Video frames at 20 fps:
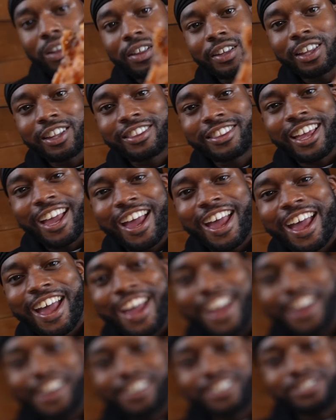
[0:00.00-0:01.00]
Look at
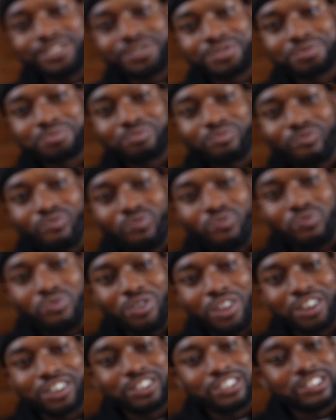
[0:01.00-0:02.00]
that.
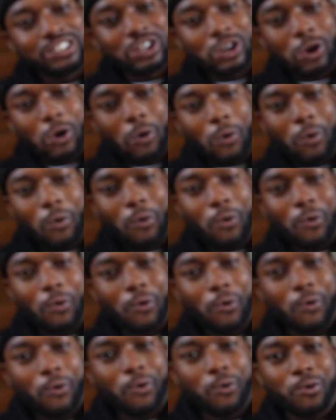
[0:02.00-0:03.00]

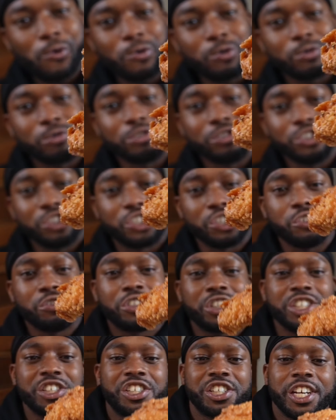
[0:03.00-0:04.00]
Ooh,
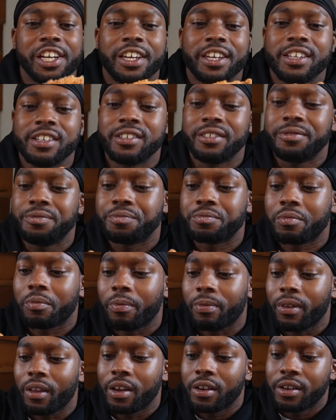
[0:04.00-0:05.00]
juicy chicken.
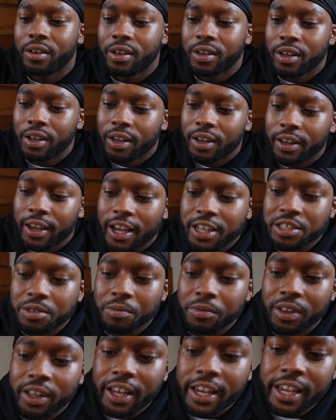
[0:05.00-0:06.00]
Got some
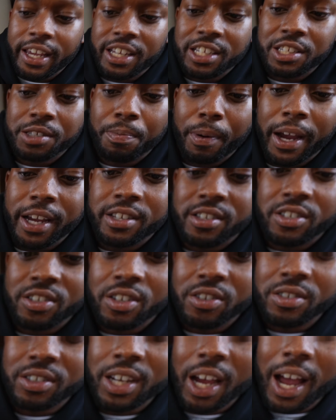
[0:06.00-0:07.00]
glazed spices
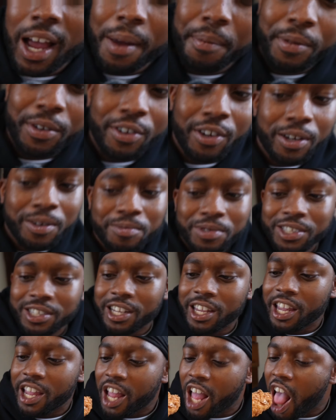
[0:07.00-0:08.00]
on top, you know what I'm
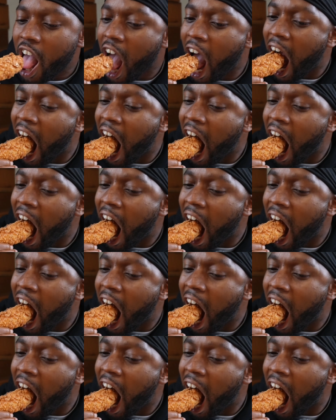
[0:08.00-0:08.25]
saying?